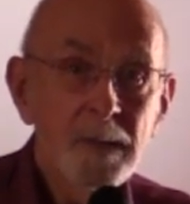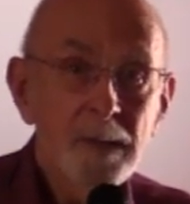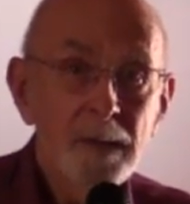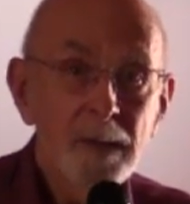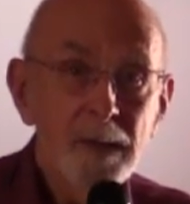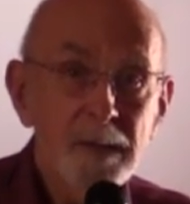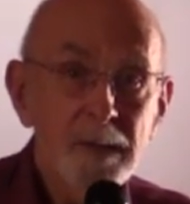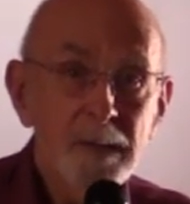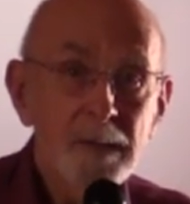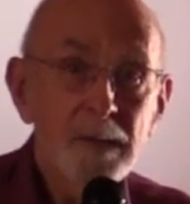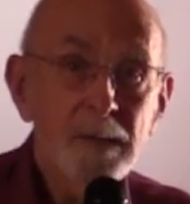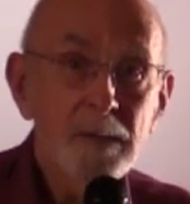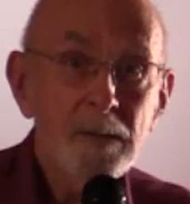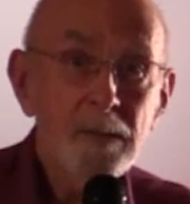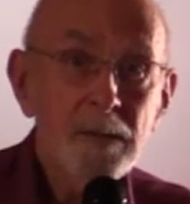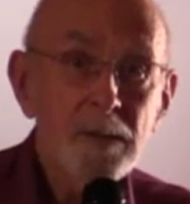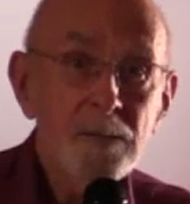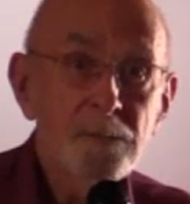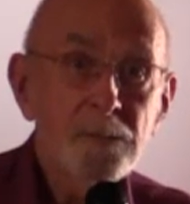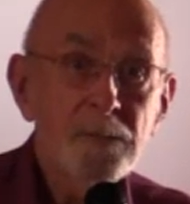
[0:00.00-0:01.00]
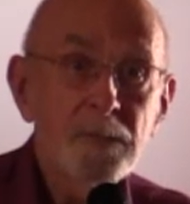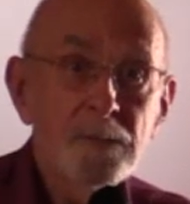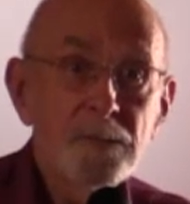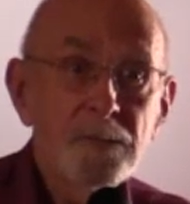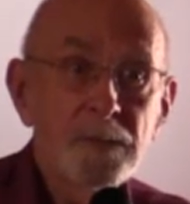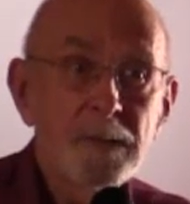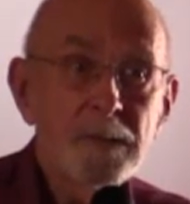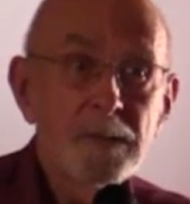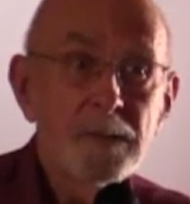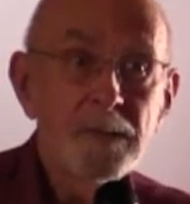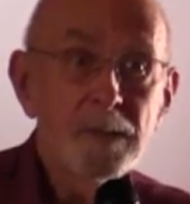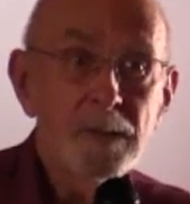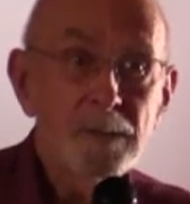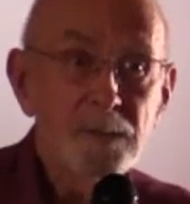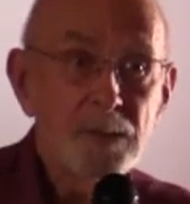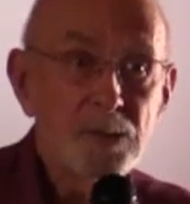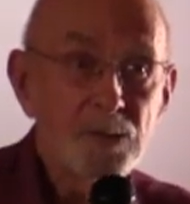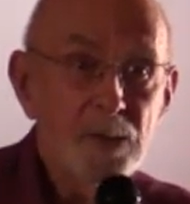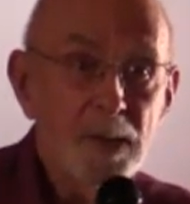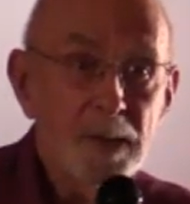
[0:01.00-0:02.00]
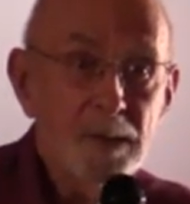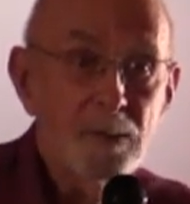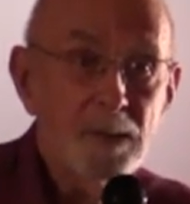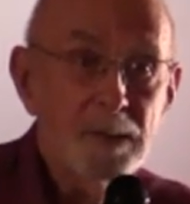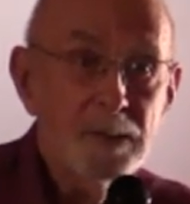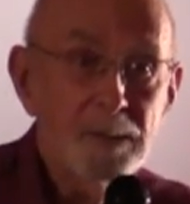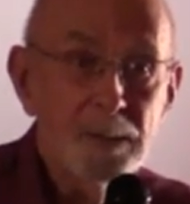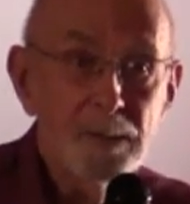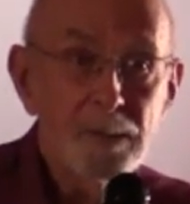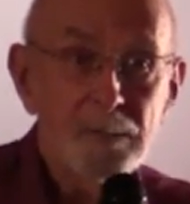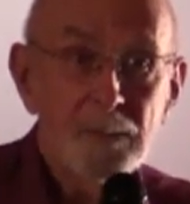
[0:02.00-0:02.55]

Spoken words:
And if it generates,